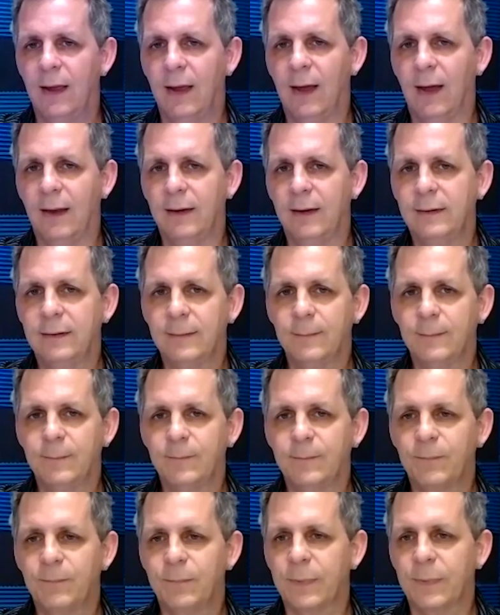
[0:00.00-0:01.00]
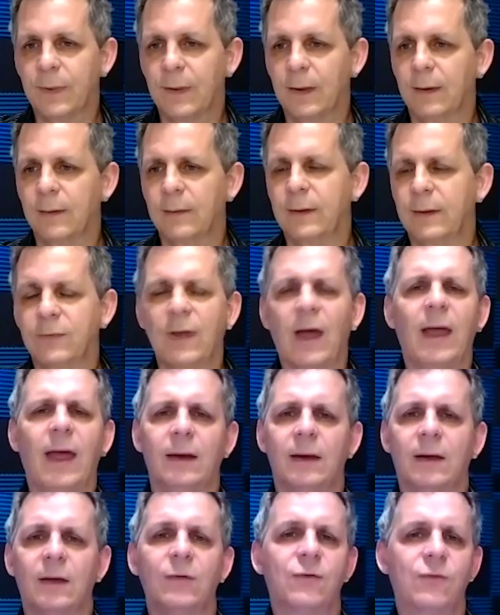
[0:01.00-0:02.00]
mm-hmm. and because uh,
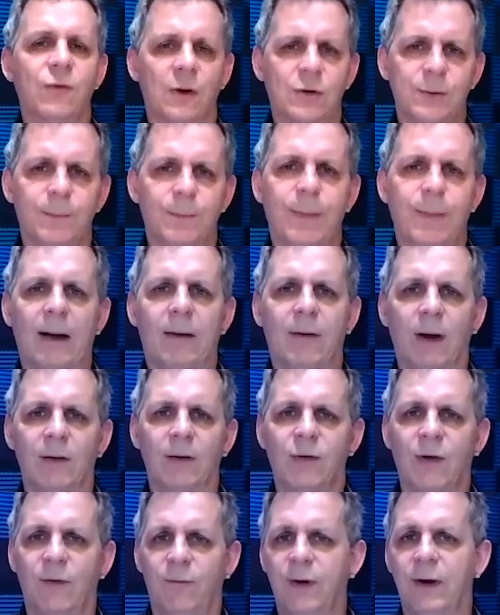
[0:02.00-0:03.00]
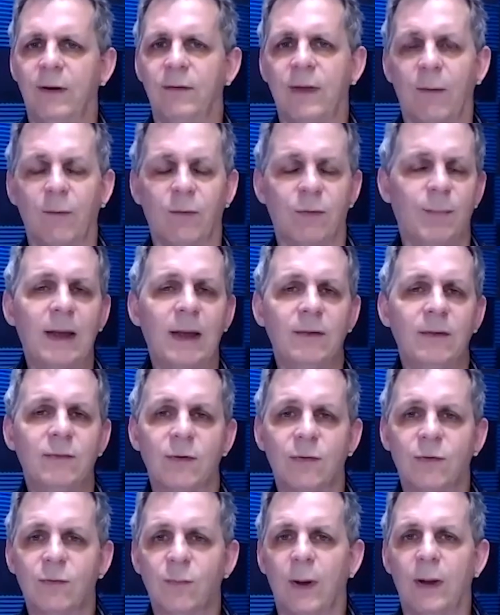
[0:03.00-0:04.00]
I had a construction background, so I figured that was my
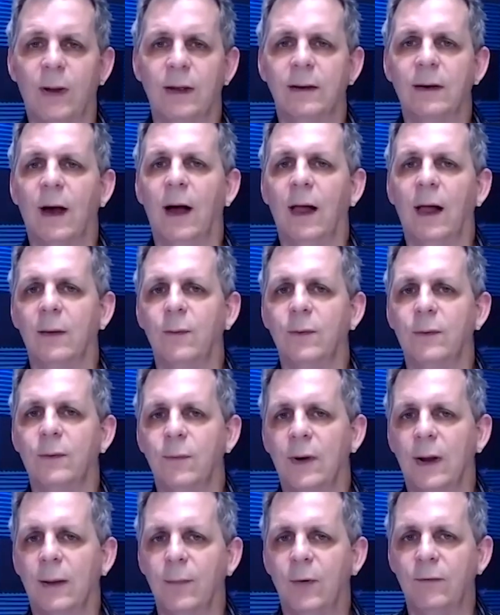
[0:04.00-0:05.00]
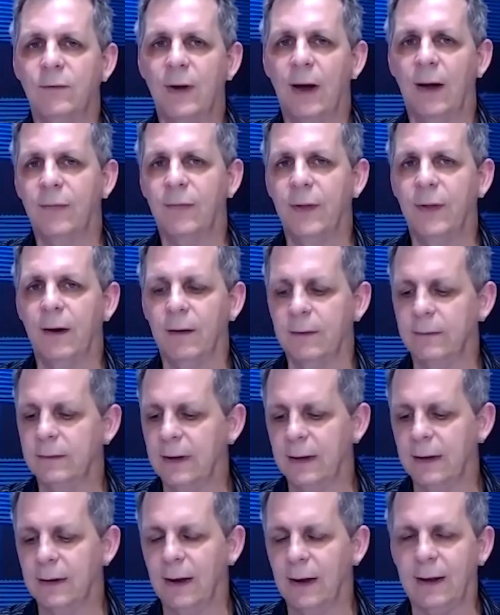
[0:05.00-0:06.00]
easiest way into Hollywood when I moved out there,
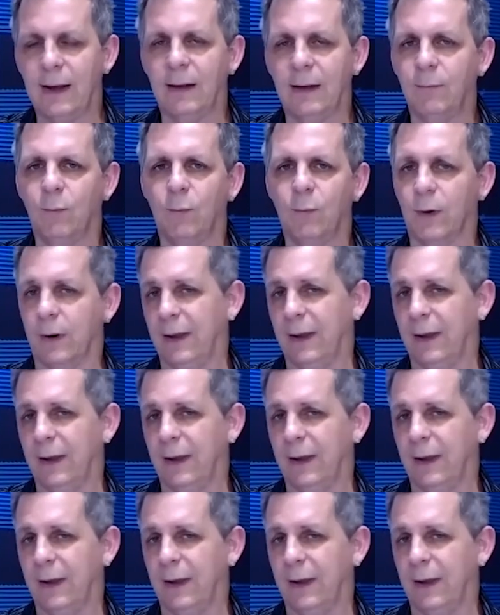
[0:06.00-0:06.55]
and, and I got